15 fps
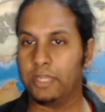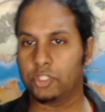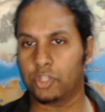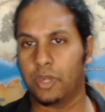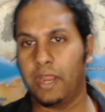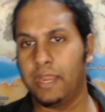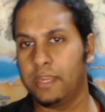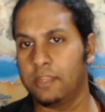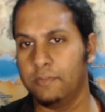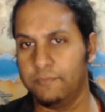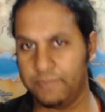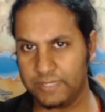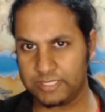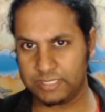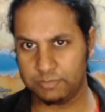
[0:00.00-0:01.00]
try and
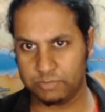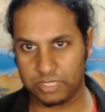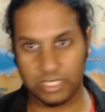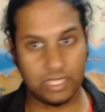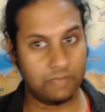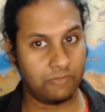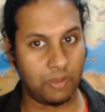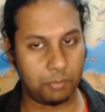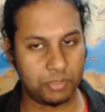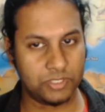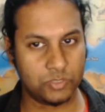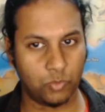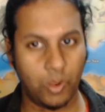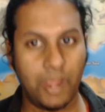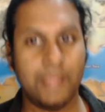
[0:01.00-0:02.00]
convince him to give up his
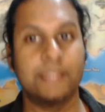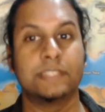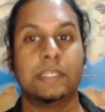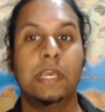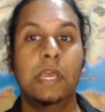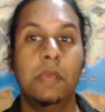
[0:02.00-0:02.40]
ways,